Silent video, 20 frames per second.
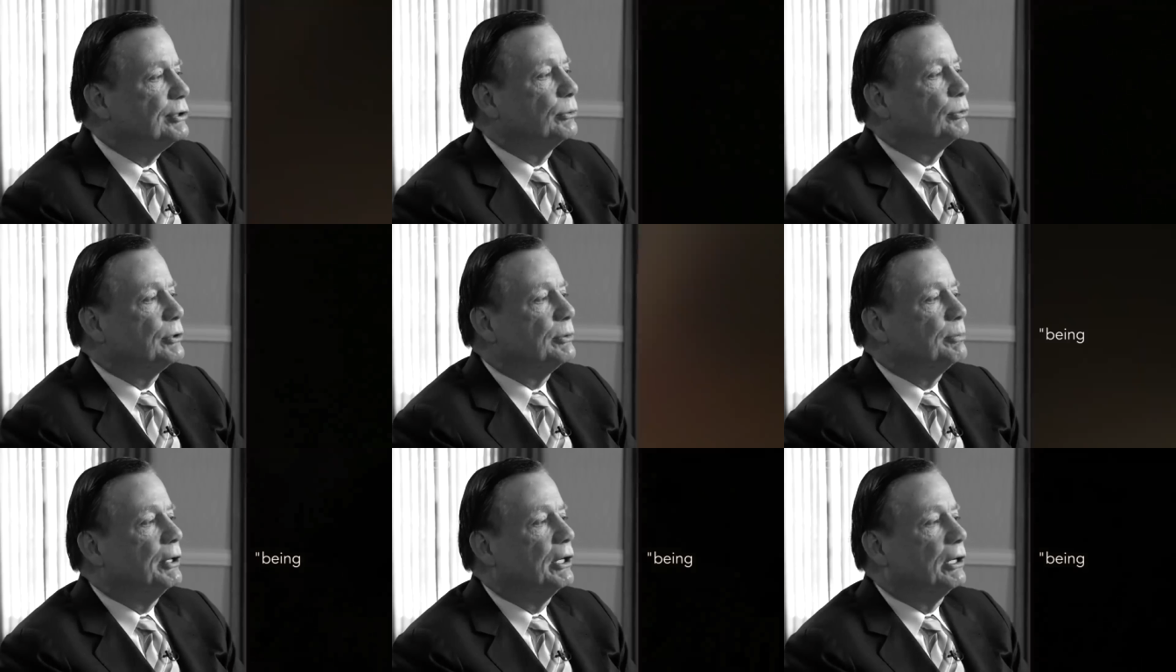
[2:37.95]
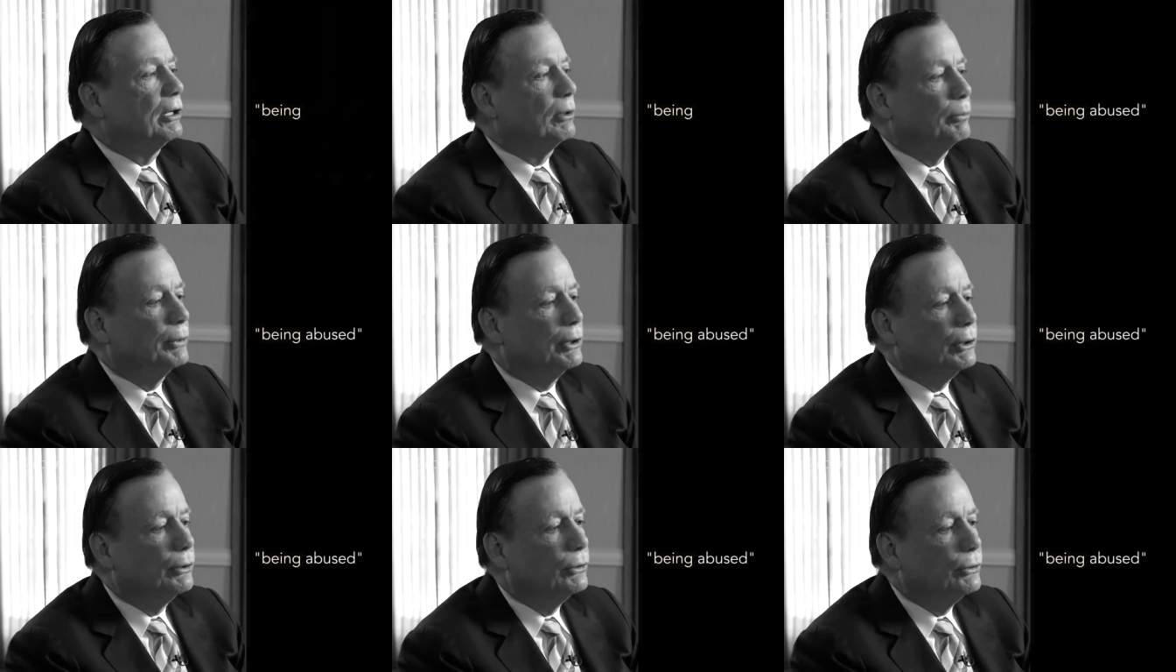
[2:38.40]
she was being
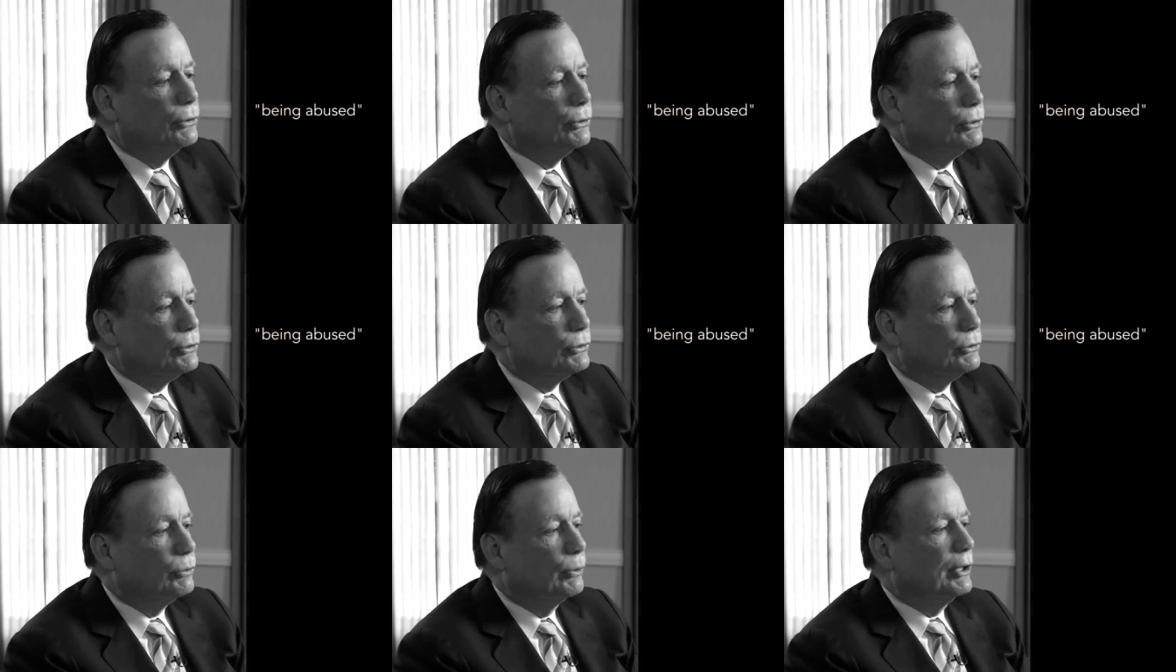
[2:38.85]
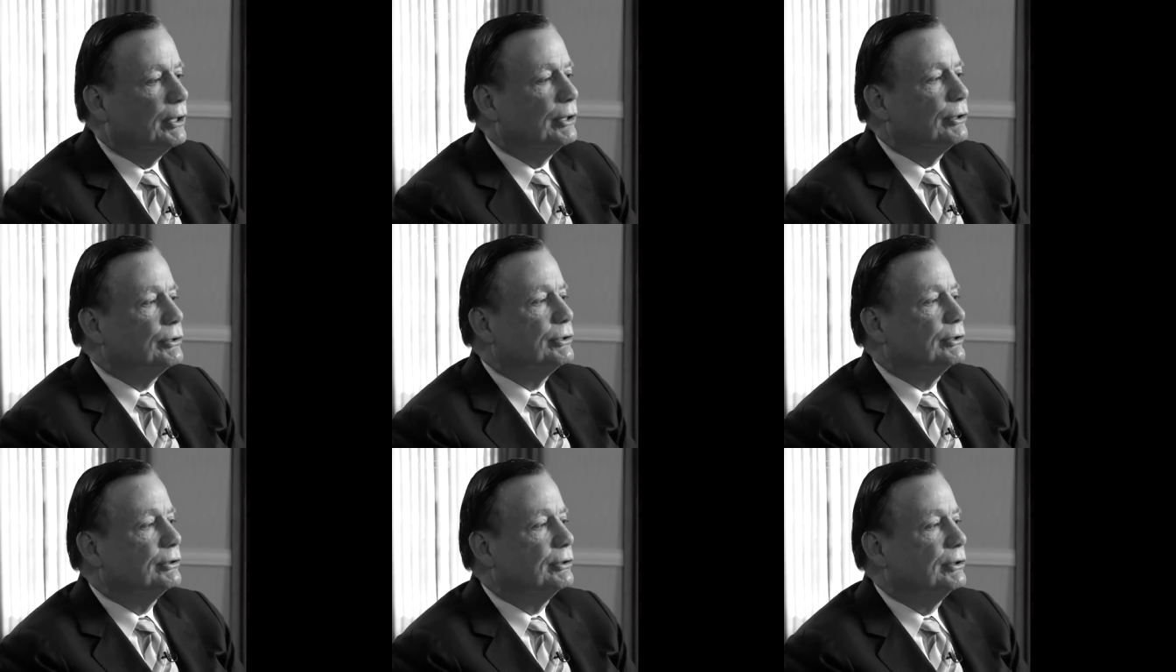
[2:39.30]
abused,
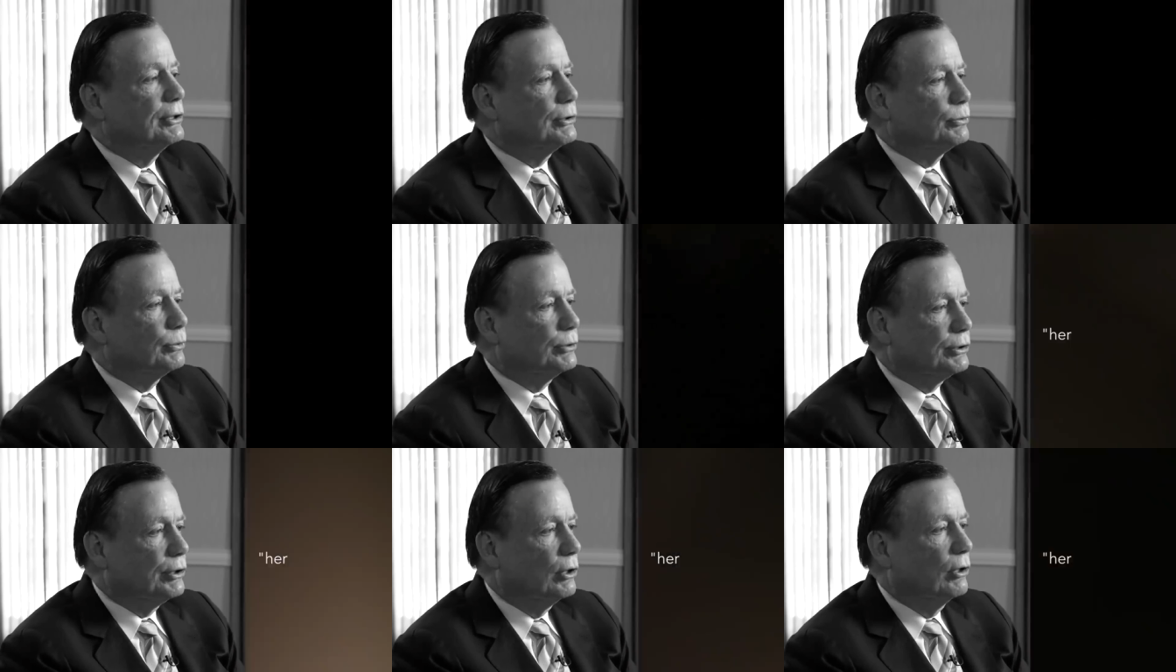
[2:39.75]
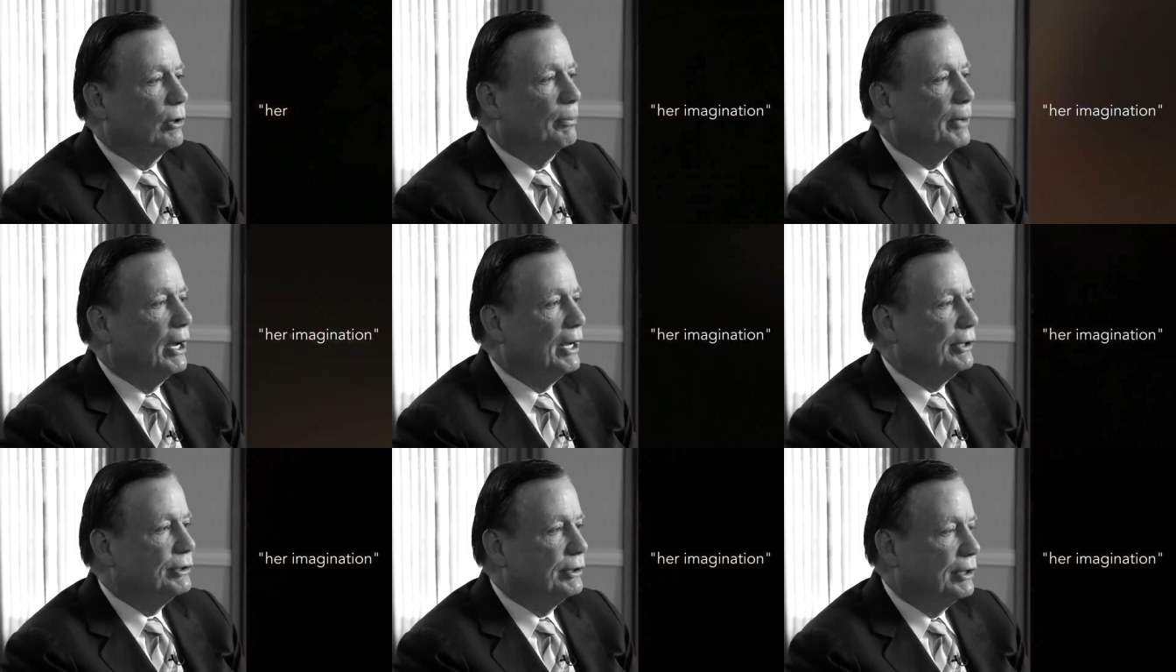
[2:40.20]
whether she, this was her
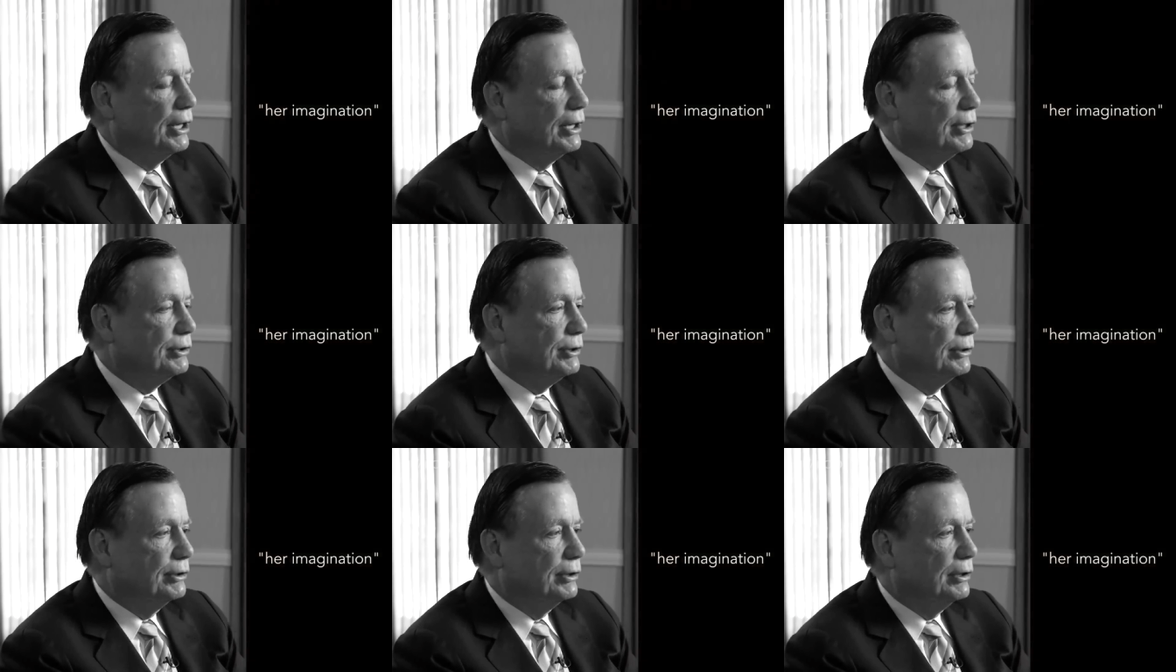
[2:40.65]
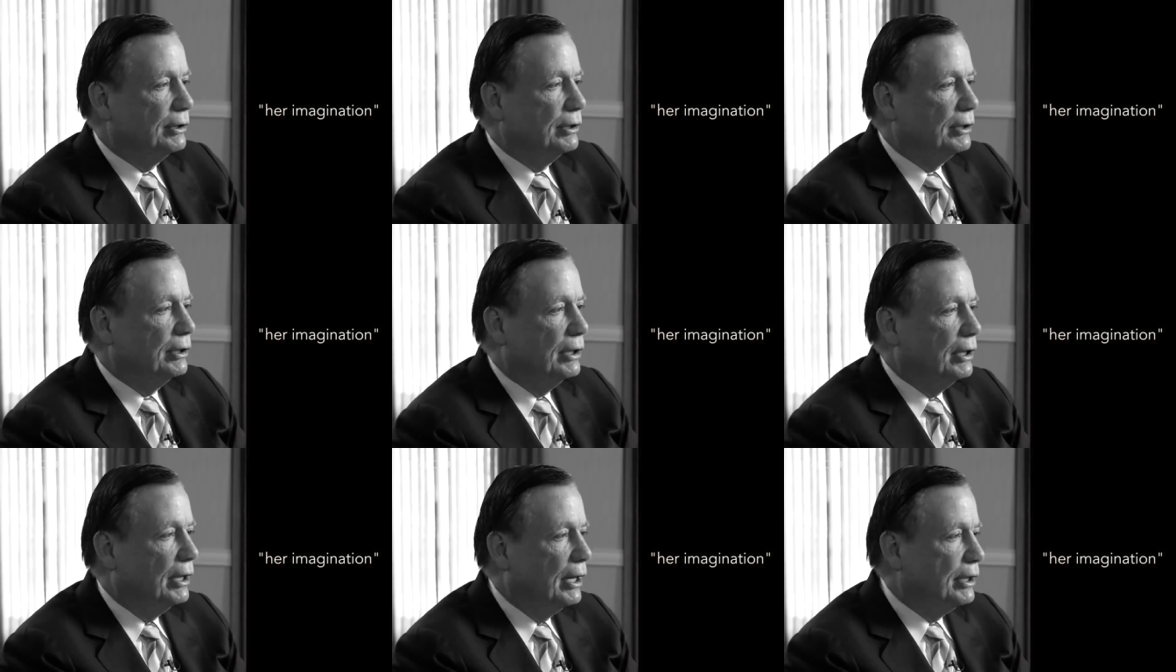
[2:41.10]

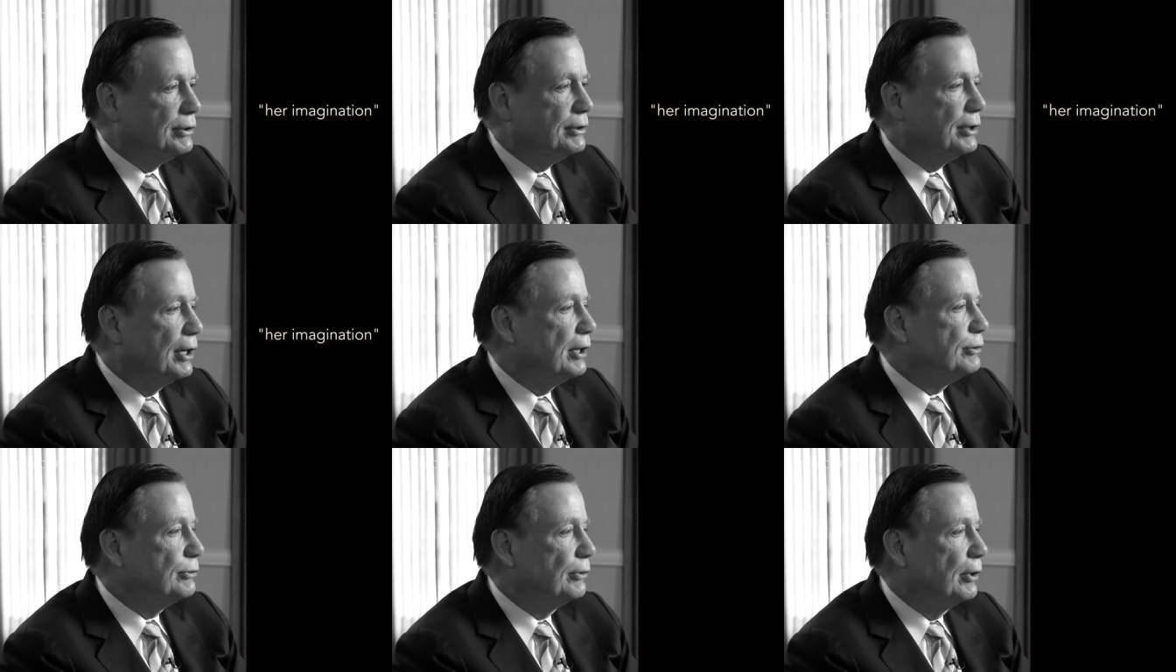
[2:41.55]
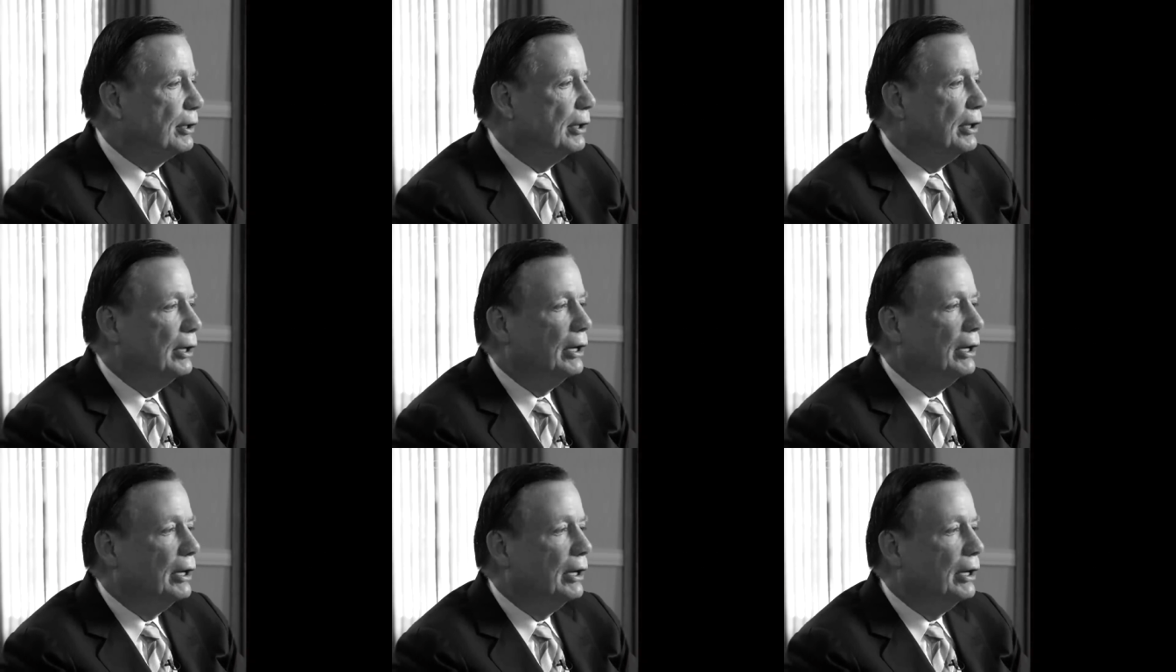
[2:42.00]
imagination, etc.